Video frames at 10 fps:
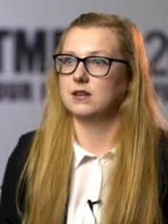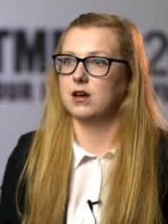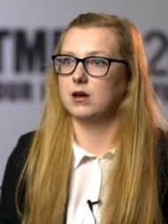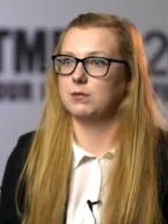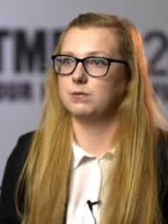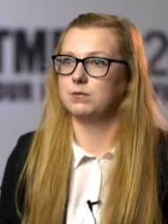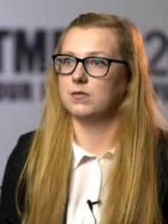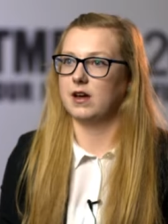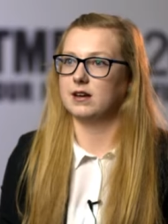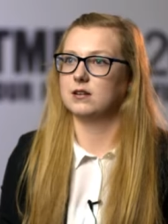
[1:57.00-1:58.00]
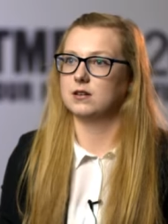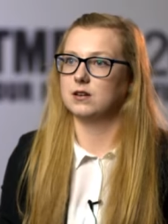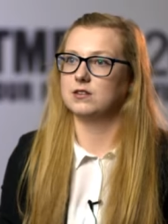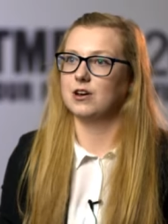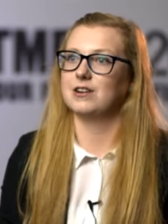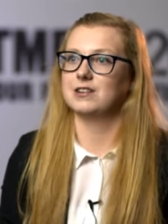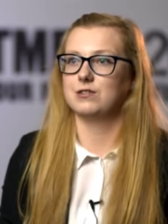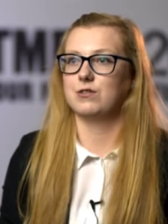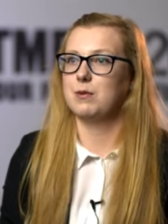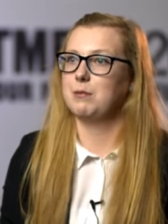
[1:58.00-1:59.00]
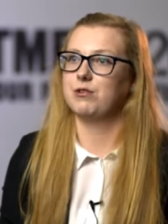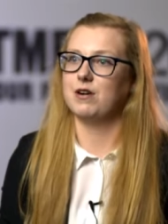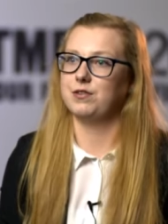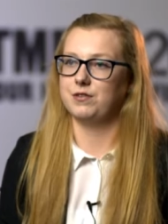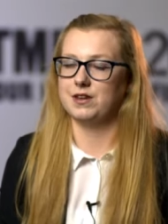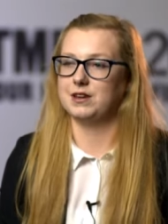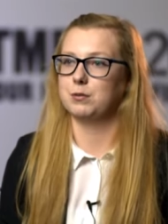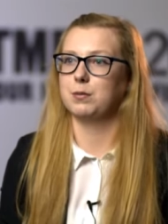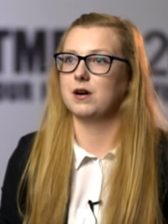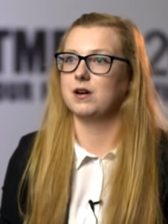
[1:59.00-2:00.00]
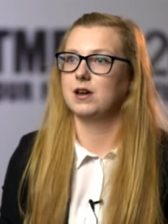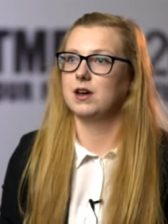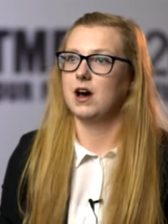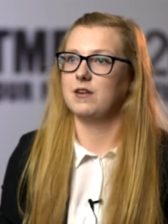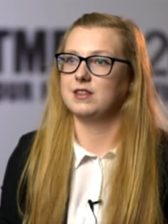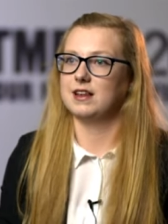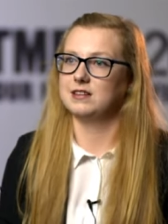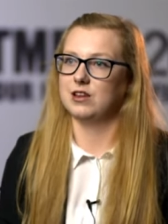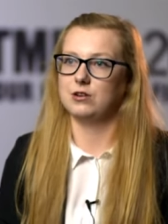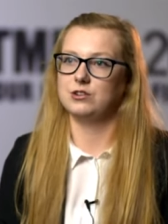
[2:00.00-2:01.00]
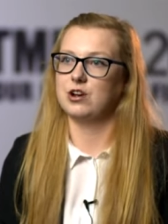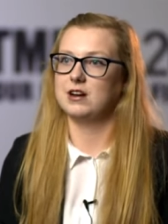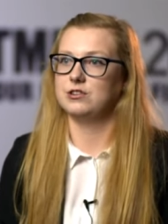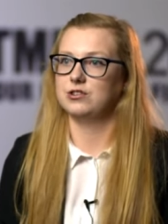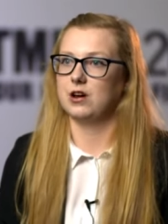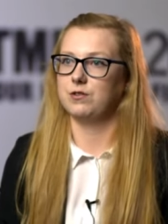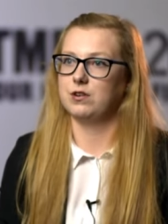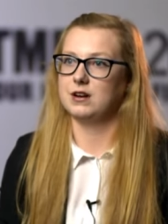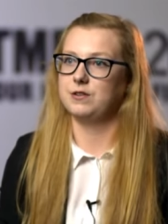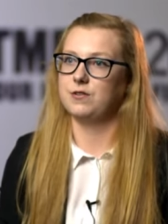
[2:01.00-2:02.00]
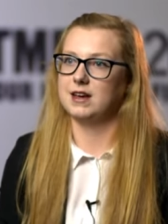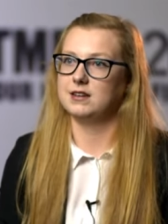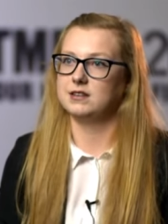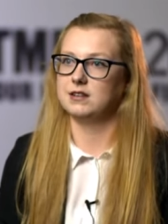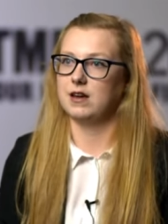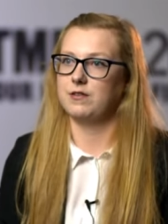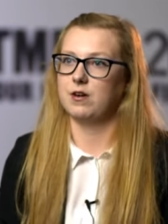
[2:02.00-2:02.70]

um, like a task to remember everything. But I think that's the only challenge that I've really faced. If,